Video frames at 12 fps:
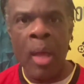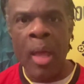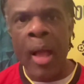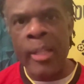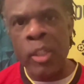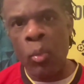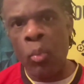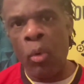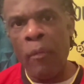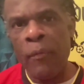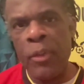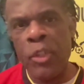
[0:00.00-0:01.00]
as a
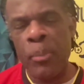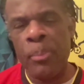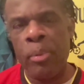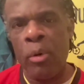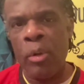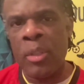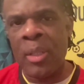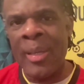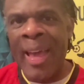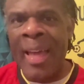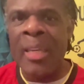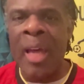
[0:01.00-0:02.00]
Watford supporter
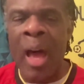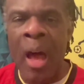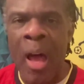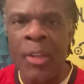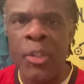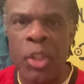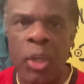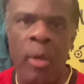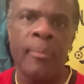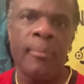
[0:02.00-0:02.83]
and asked you,